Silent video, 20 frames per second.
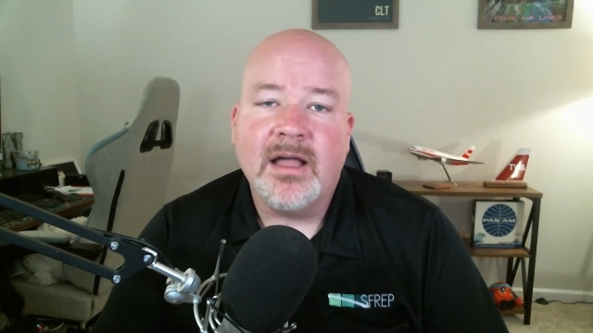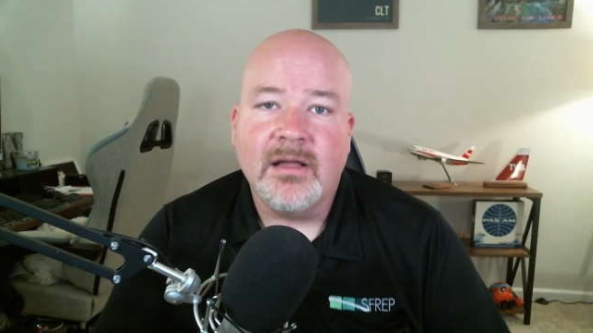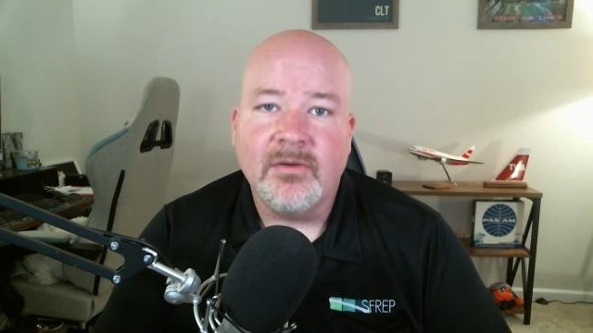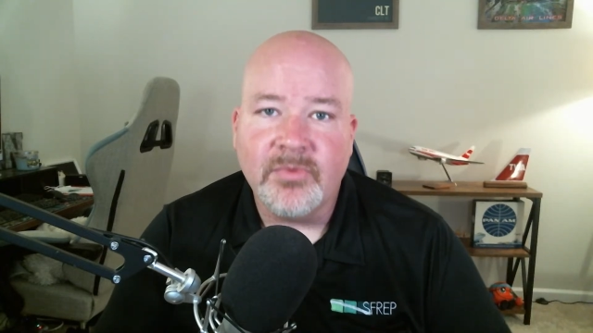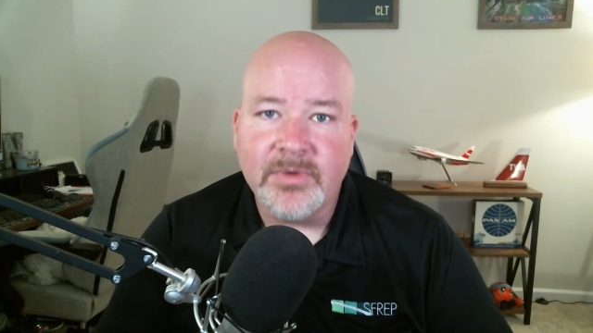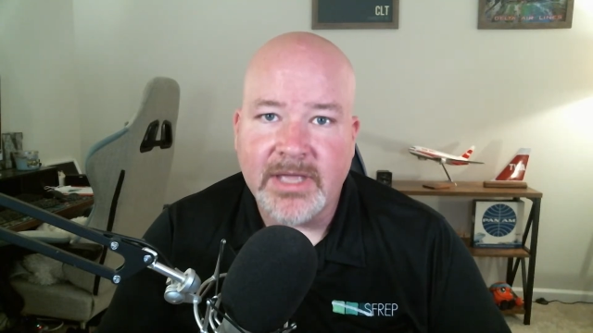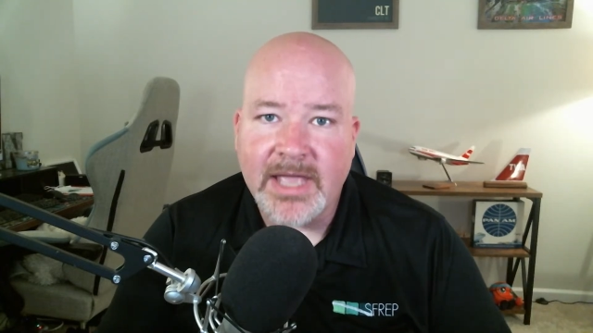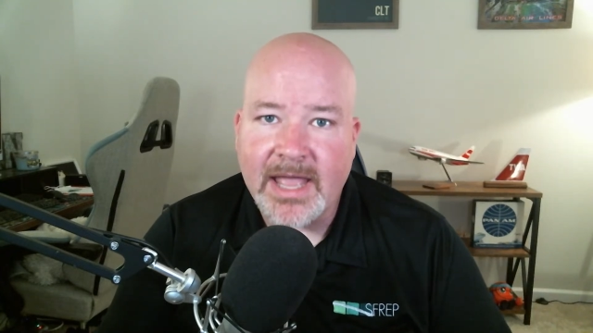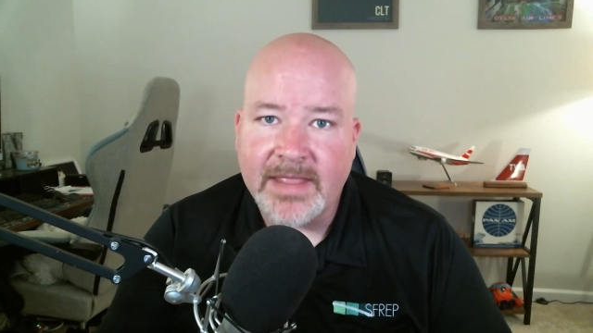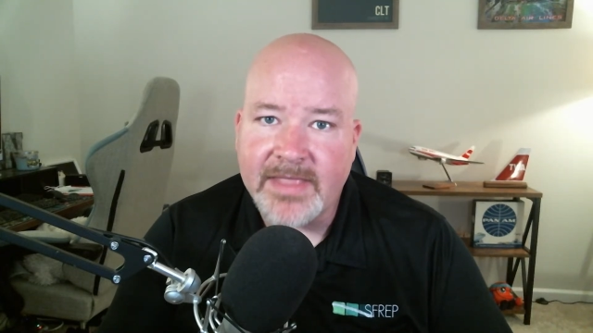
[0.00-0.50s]

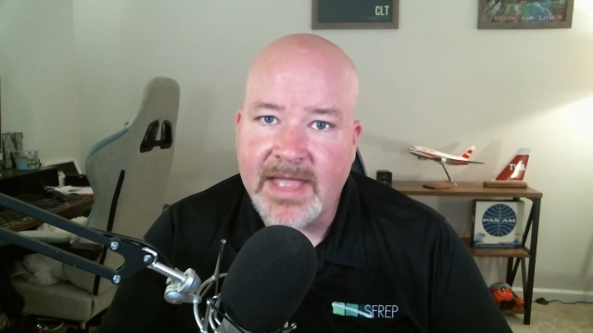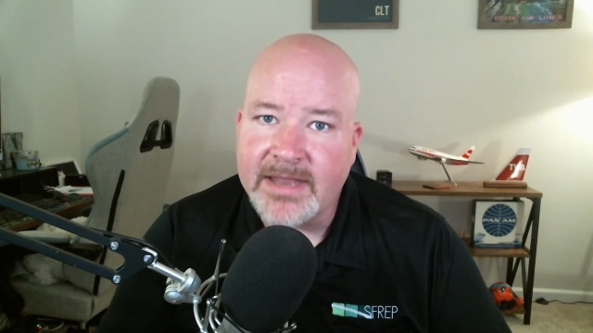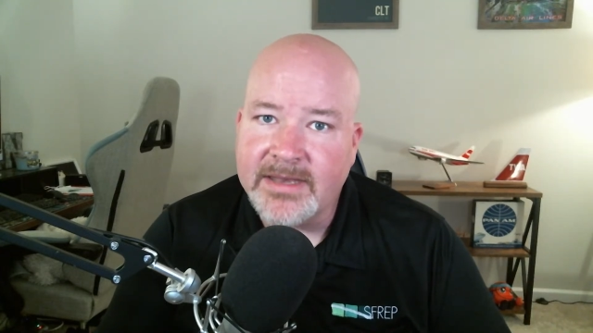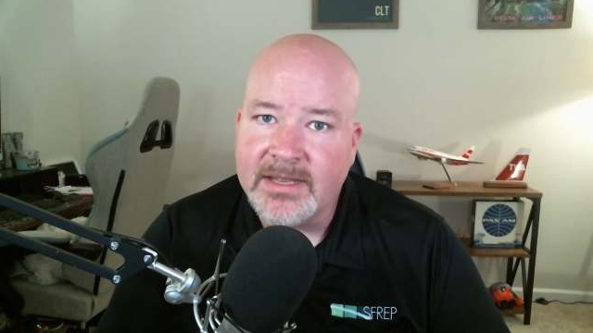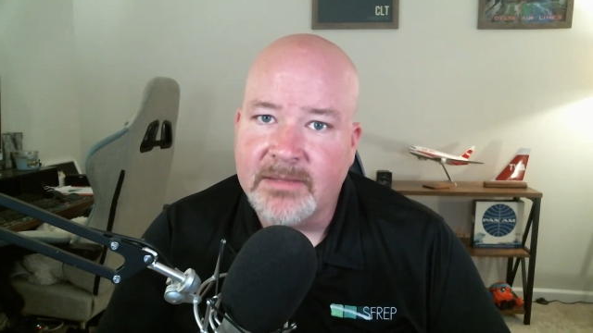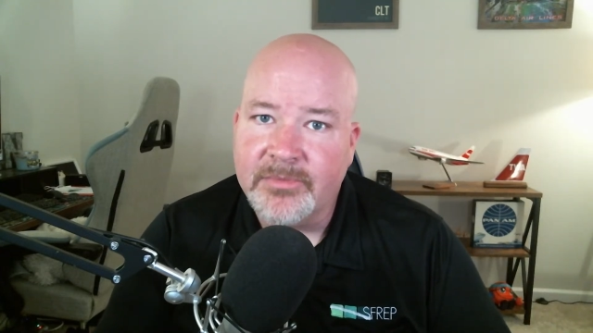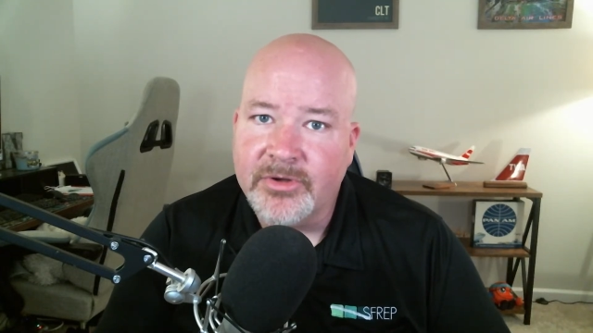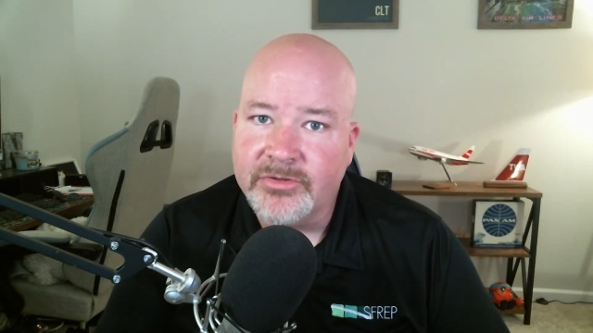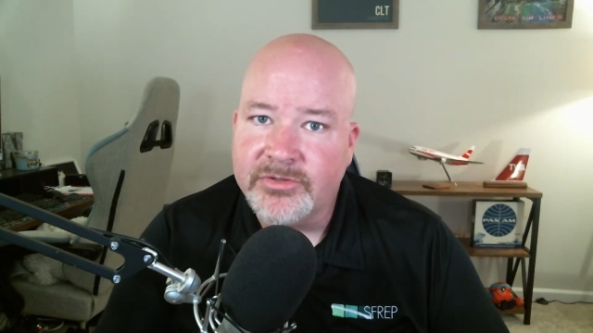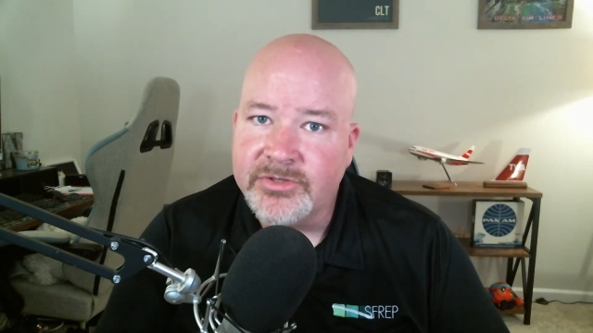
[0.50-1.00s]
we had that
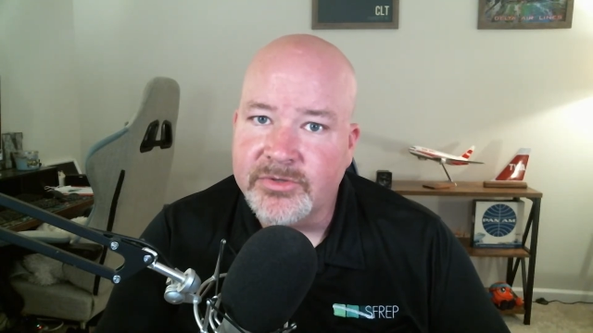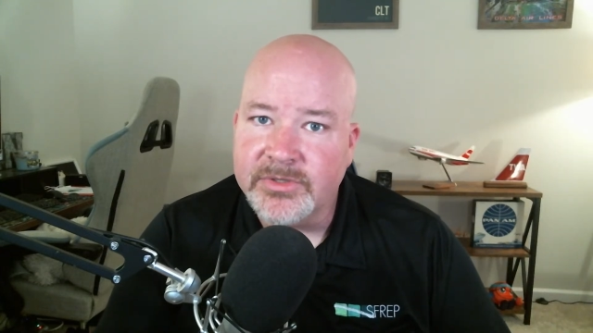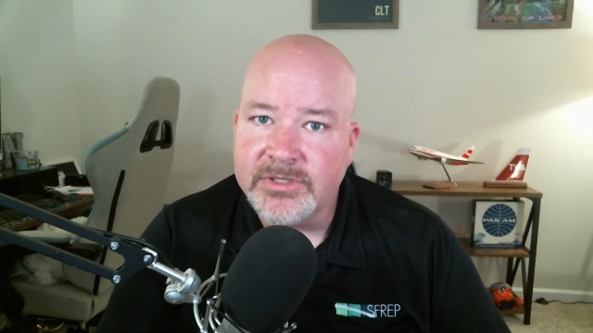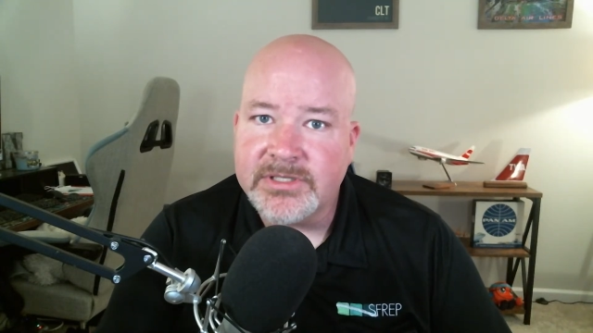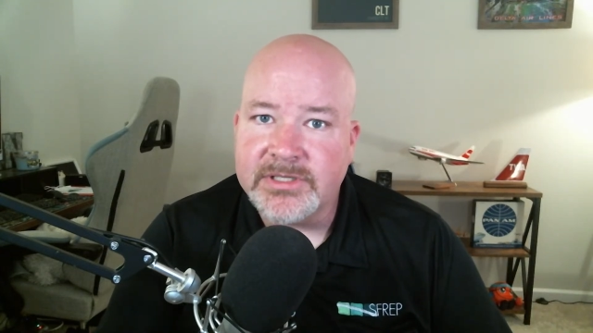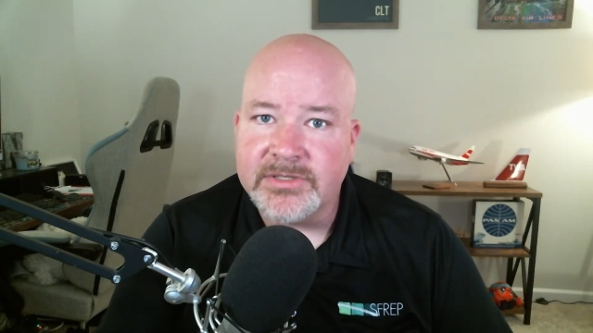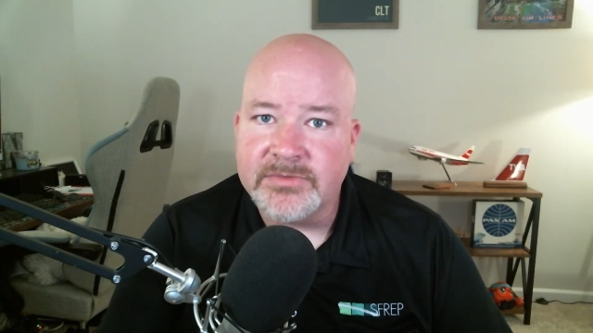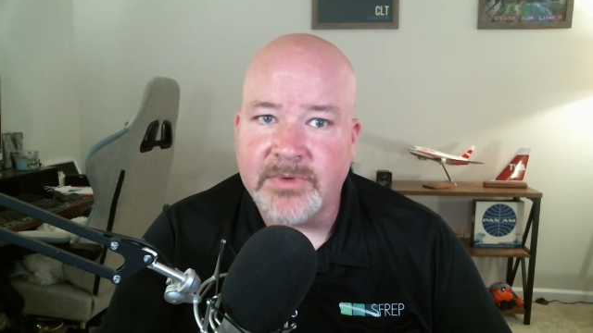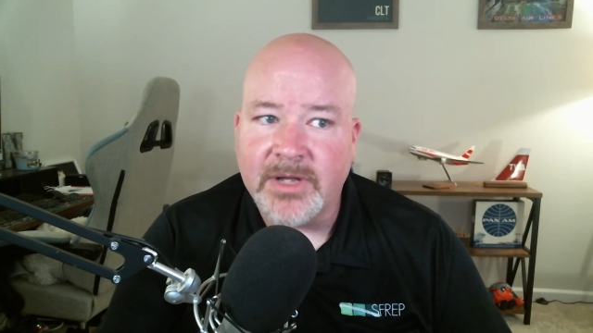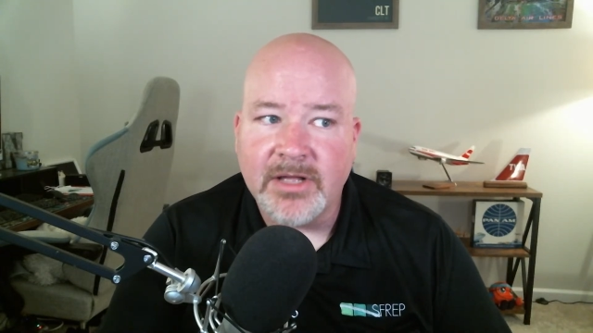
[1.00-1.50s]
demoed to
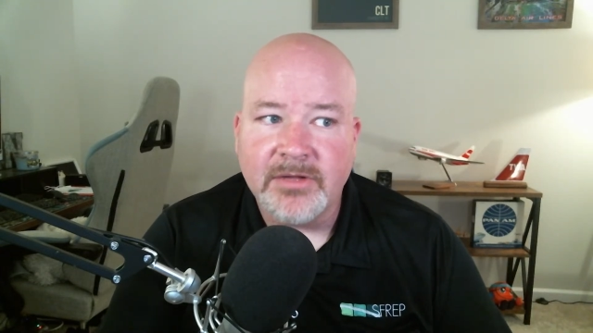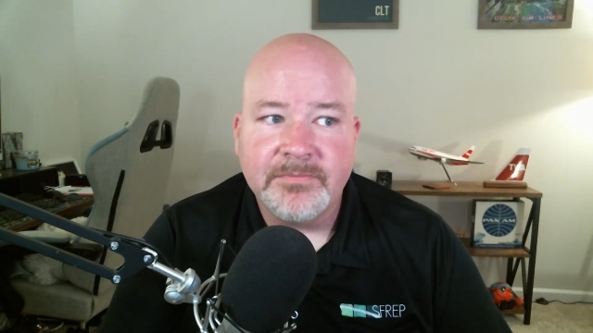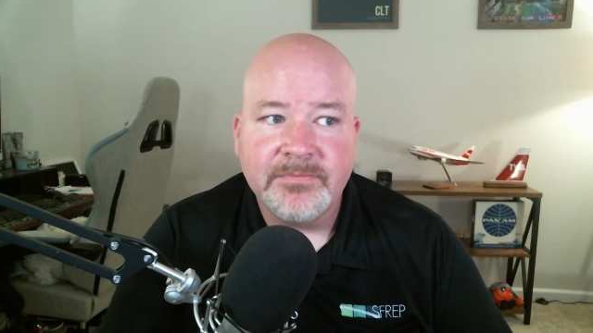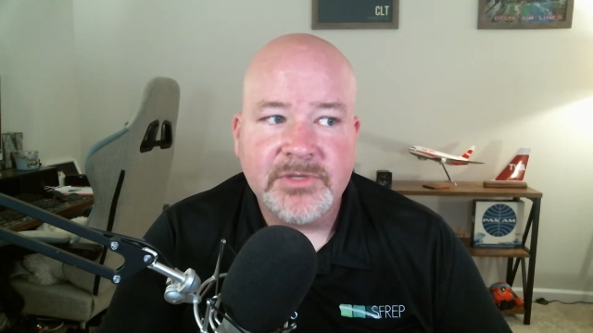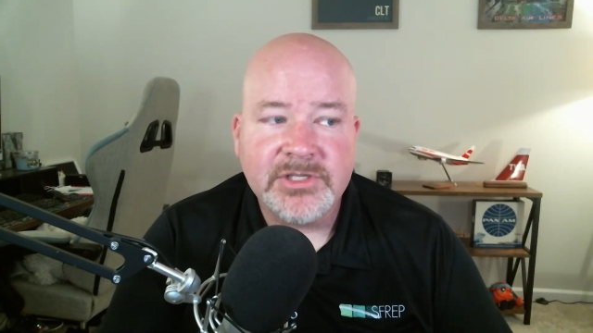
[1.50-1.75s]
us as well.